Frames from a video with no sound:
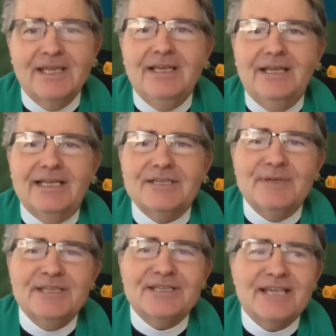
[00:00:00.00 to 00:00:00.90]
It has
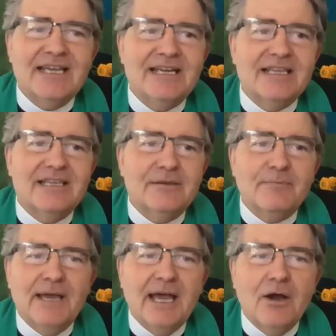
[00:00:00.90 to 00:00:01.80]
been said that the
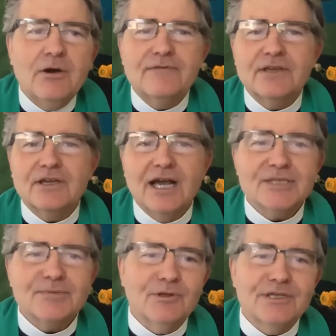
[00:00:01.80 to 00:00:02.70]
power of the
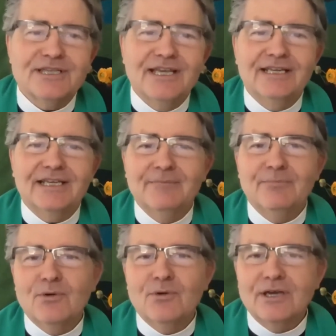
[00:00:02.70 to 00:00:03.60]
gospel is that it can
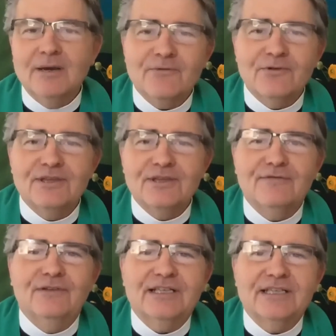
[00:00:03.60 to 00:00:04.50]
both comfort the
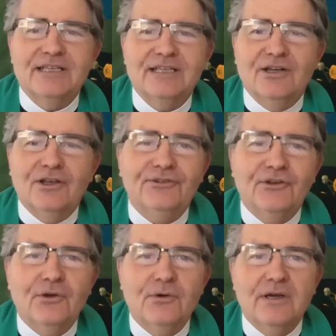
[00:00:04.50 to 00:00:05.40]
afflicted and
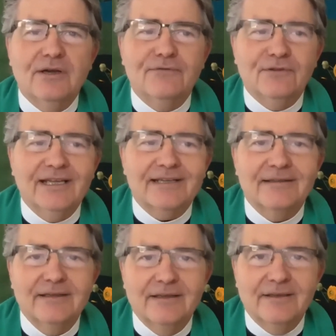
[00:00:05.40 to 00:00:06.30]
also
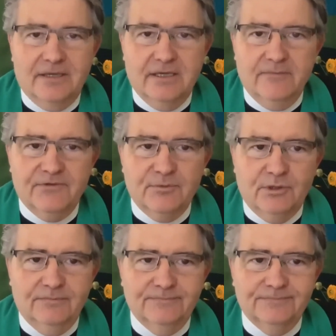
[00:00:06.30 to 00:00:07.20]
afflict the
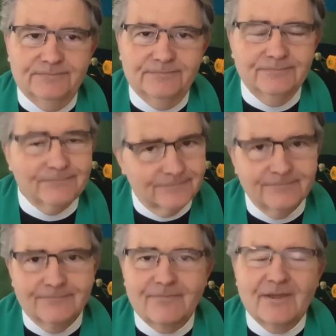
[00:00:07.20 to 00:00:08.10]
comfortable.
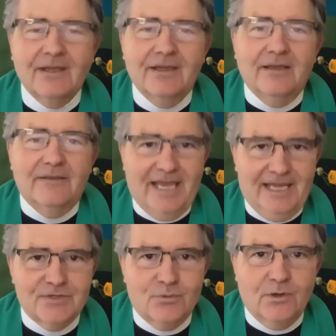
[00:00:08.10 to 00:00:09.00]
That
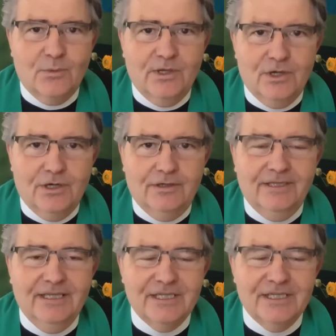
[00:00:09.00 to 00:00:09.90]
is where we are
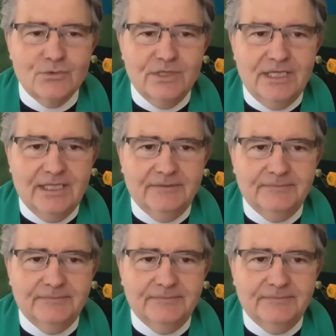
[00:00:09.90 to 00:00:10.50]
in this reading.